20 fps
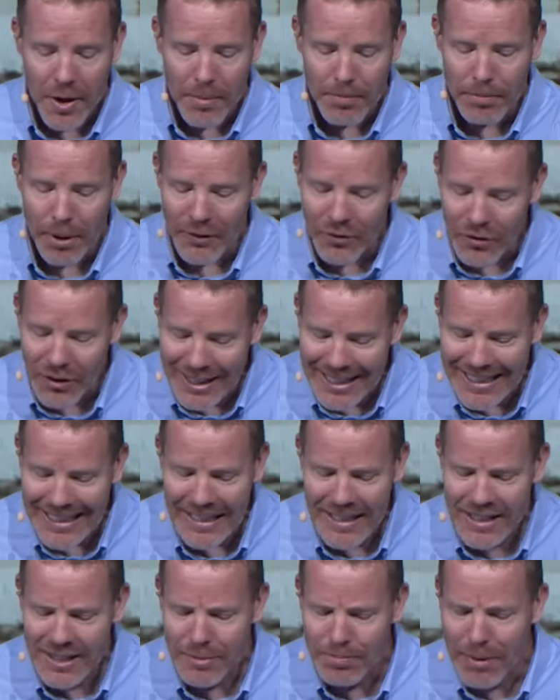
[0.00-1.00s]
but
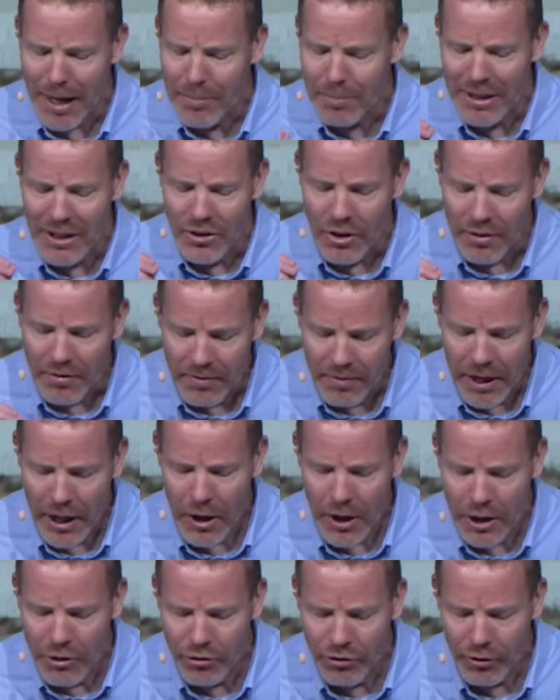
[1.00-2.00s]
these may be the
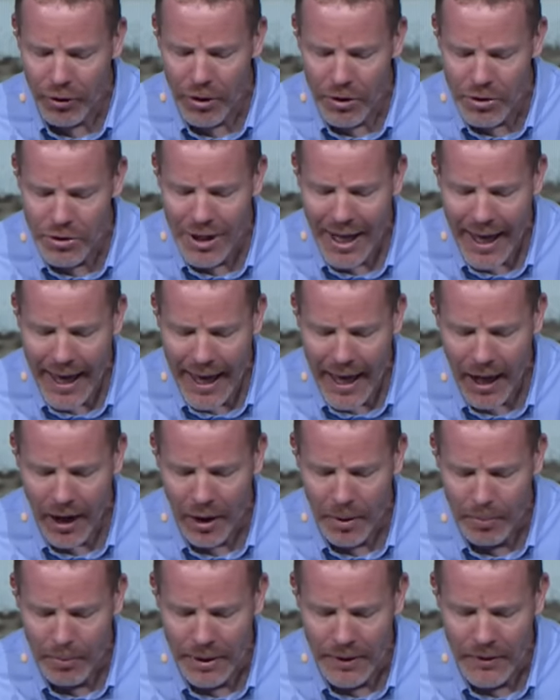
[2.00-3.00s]
very first
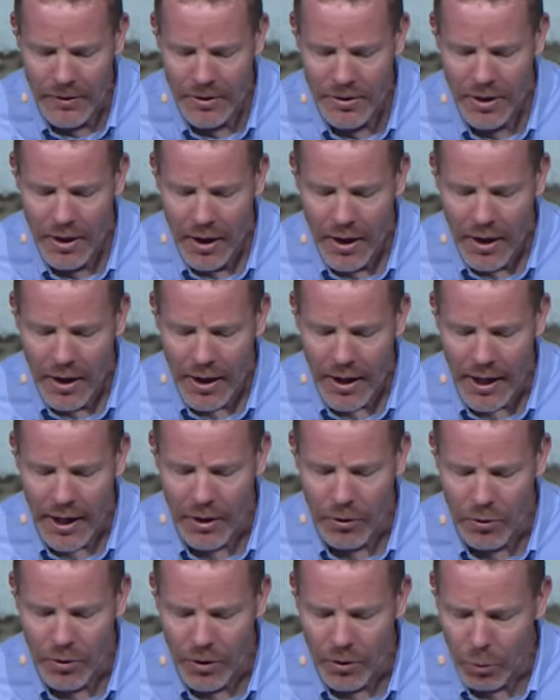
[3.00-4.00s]
elements
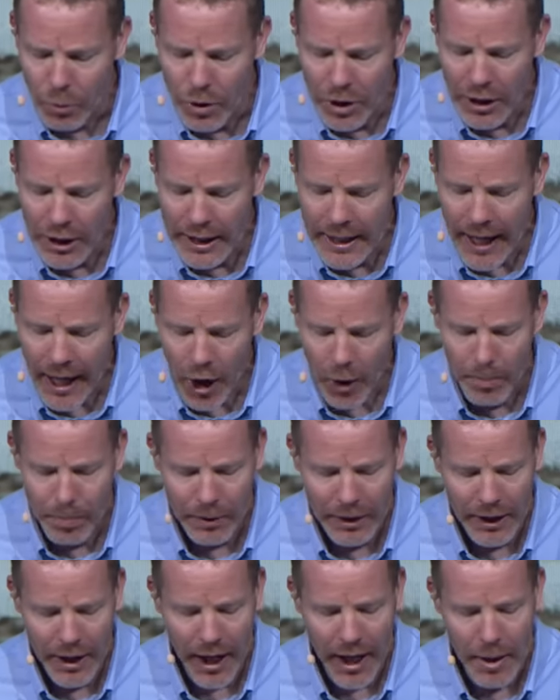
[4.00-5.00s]
in really
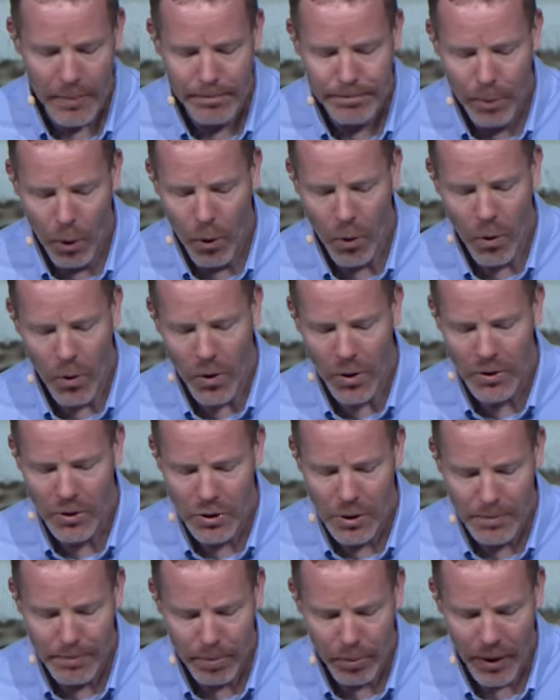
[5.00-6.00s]
helping a poor,
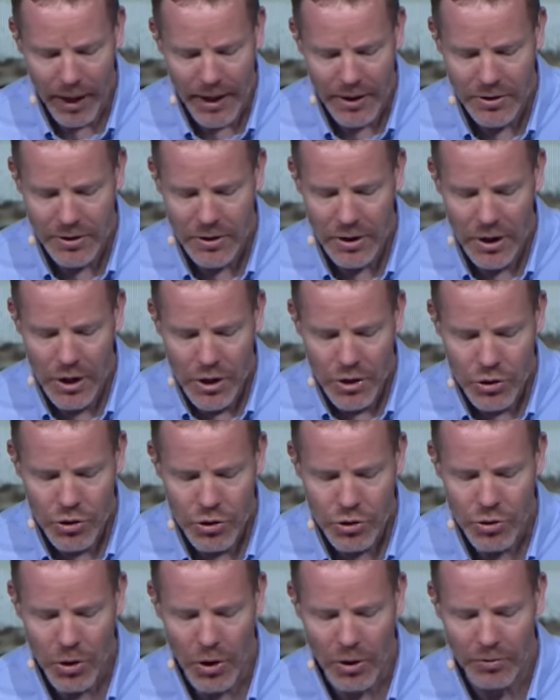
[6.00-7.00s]
depressed
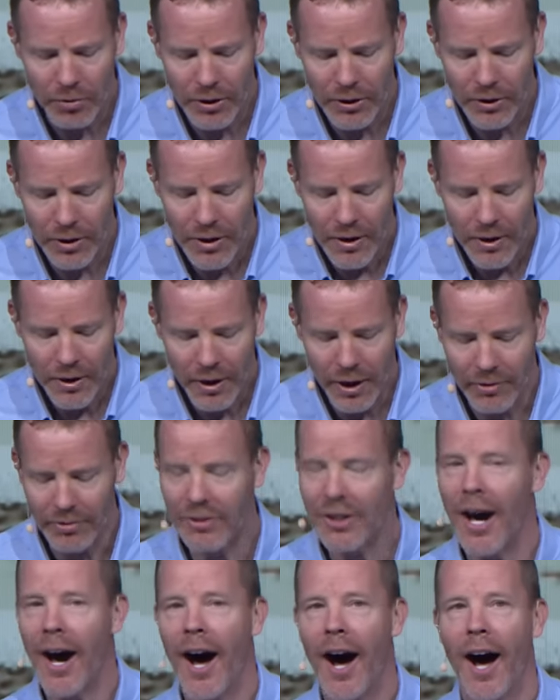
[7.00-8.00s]
servant of
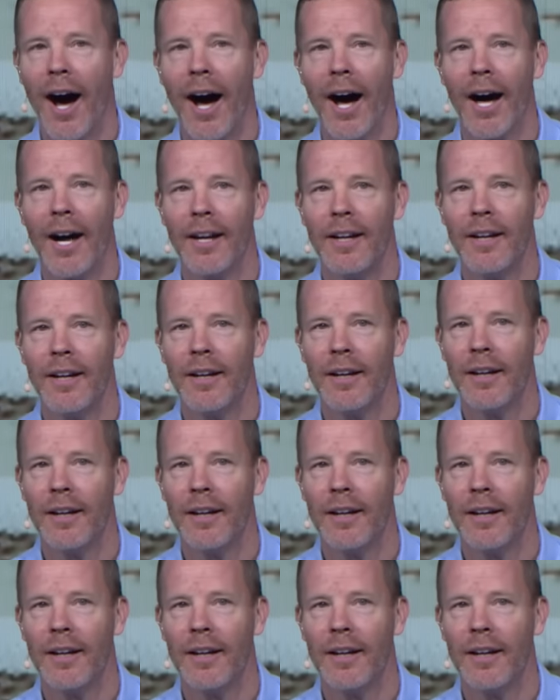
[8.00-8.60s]
God.